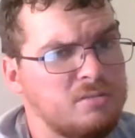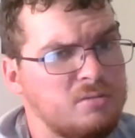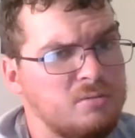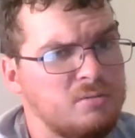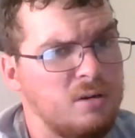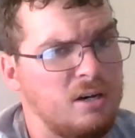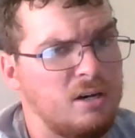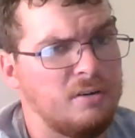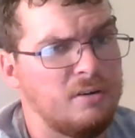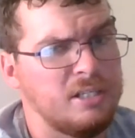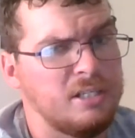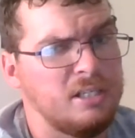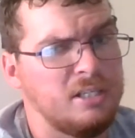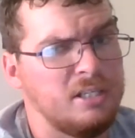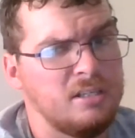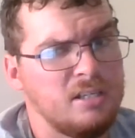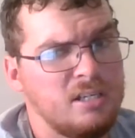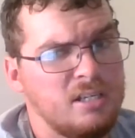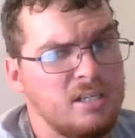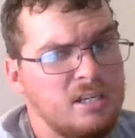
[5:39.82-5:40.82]

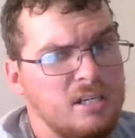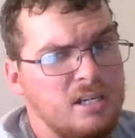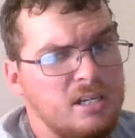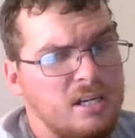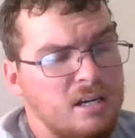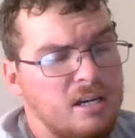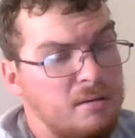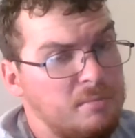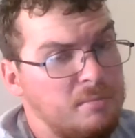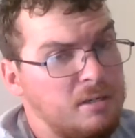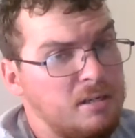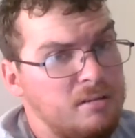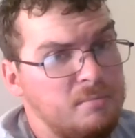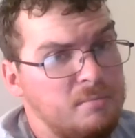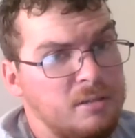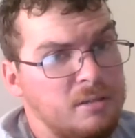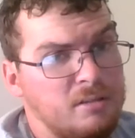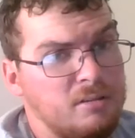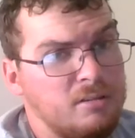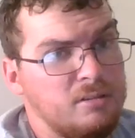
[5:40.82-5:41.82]
quality, I'm gonna
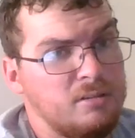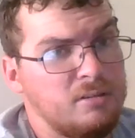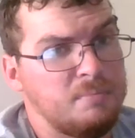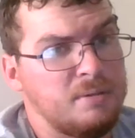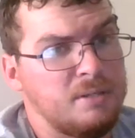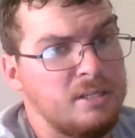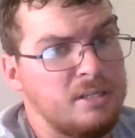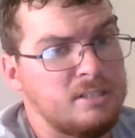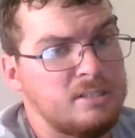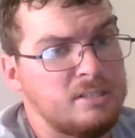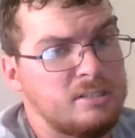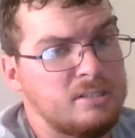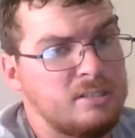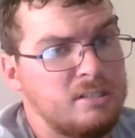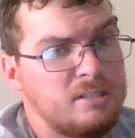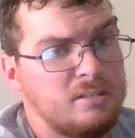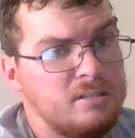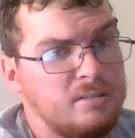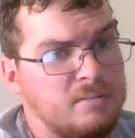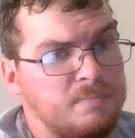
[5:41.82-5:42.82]
be a little
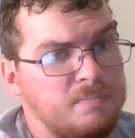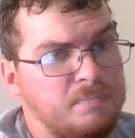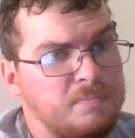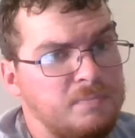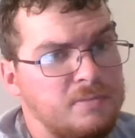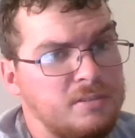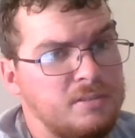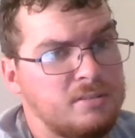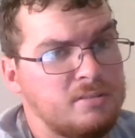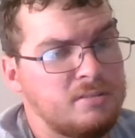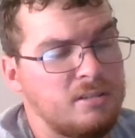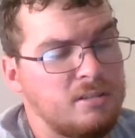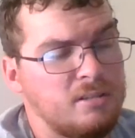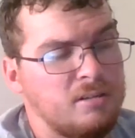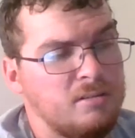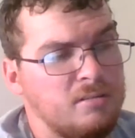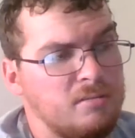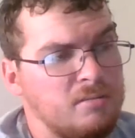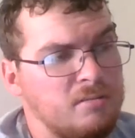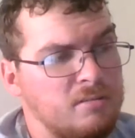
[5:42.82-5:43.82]
pissed.
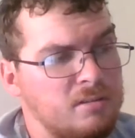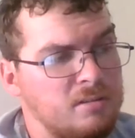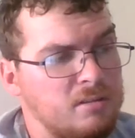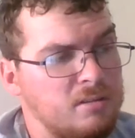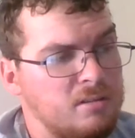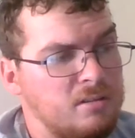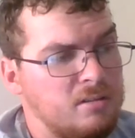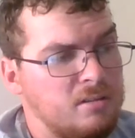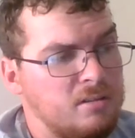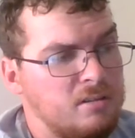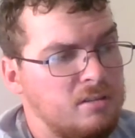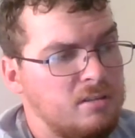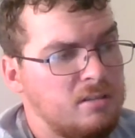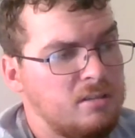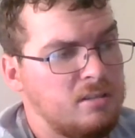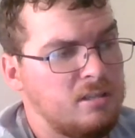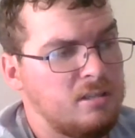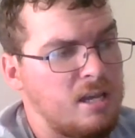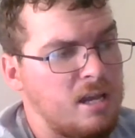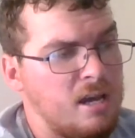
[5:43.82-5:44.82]
So,
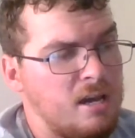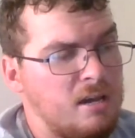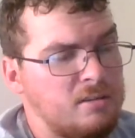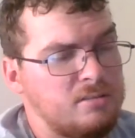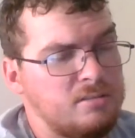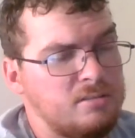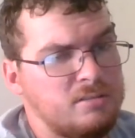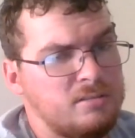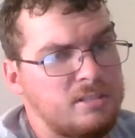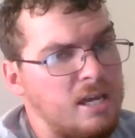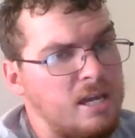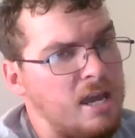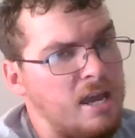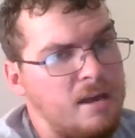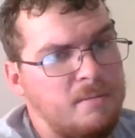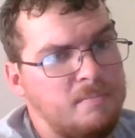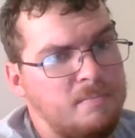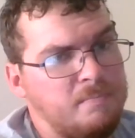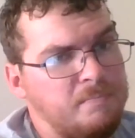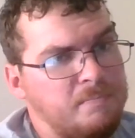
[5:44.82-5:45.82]
yeah, just
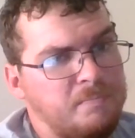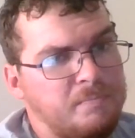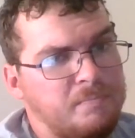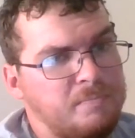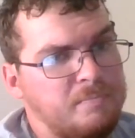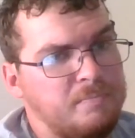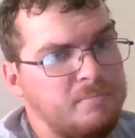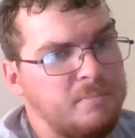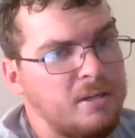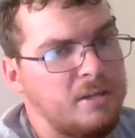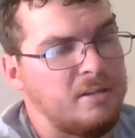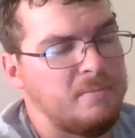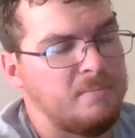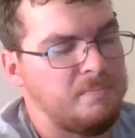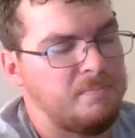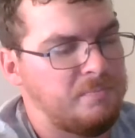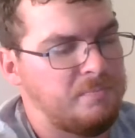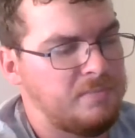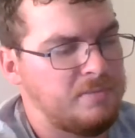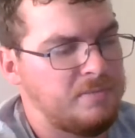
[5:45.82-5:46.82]
saying. But
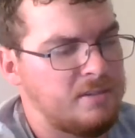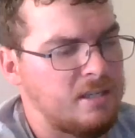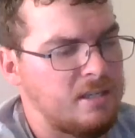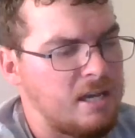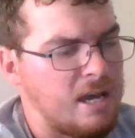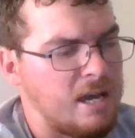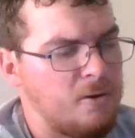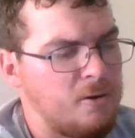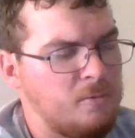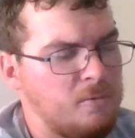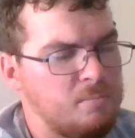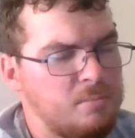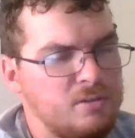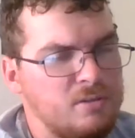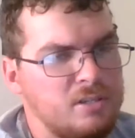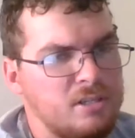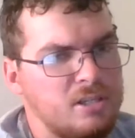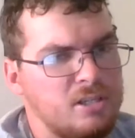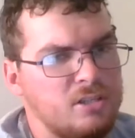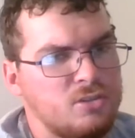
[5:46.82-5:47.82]
I hope you
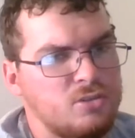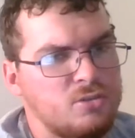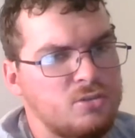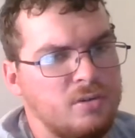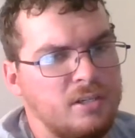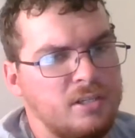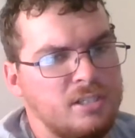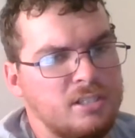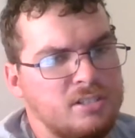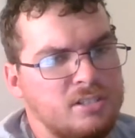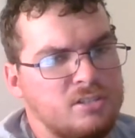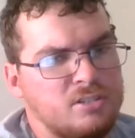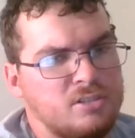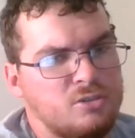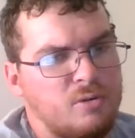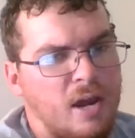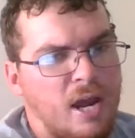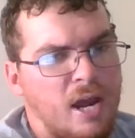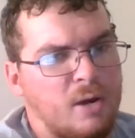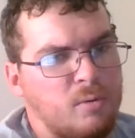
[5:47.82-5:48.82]
did enjoy this
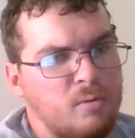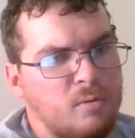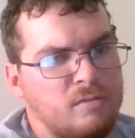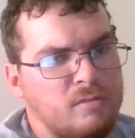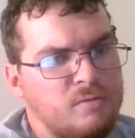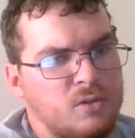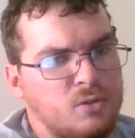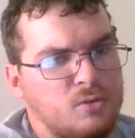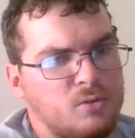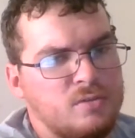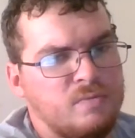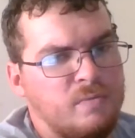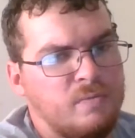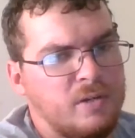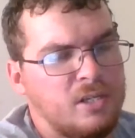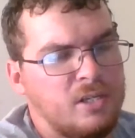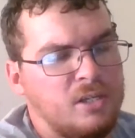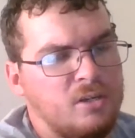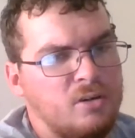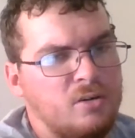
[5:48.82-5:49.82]
track reviews
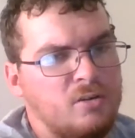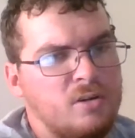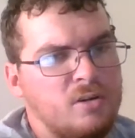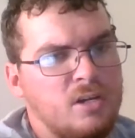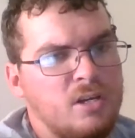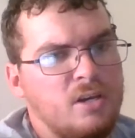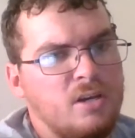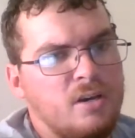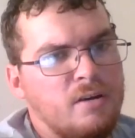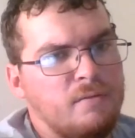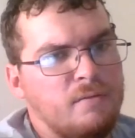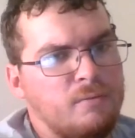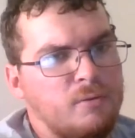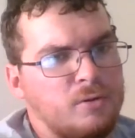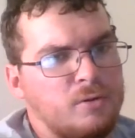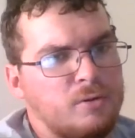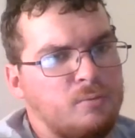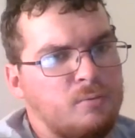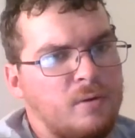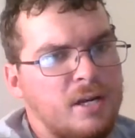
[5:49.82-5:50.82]
video
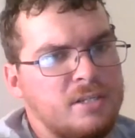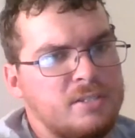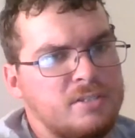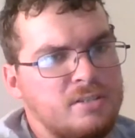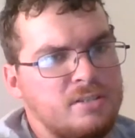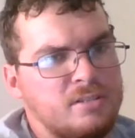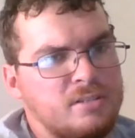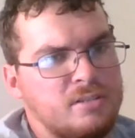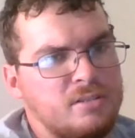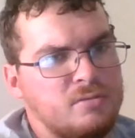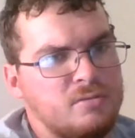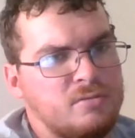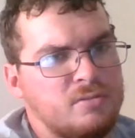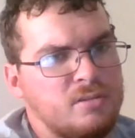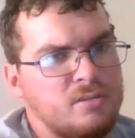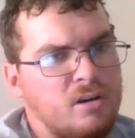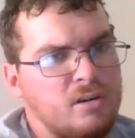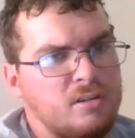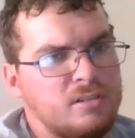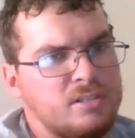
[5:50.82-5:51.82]
for Thrice's new
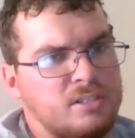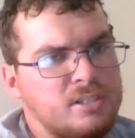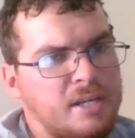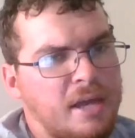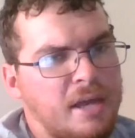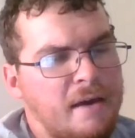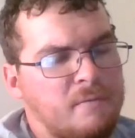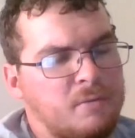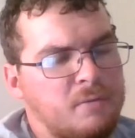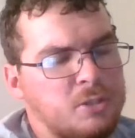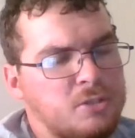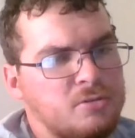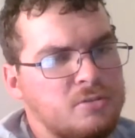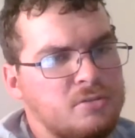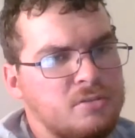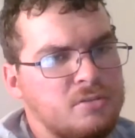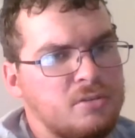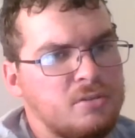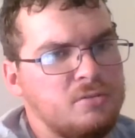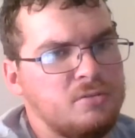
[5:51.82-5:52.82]
song,
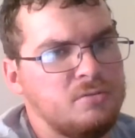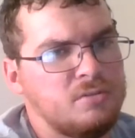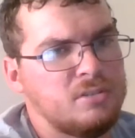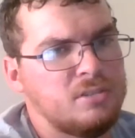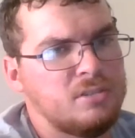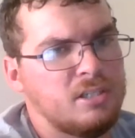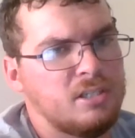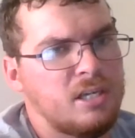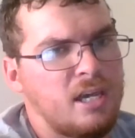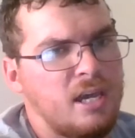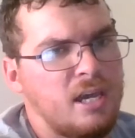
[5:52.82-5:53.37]
Scavengers Acoustic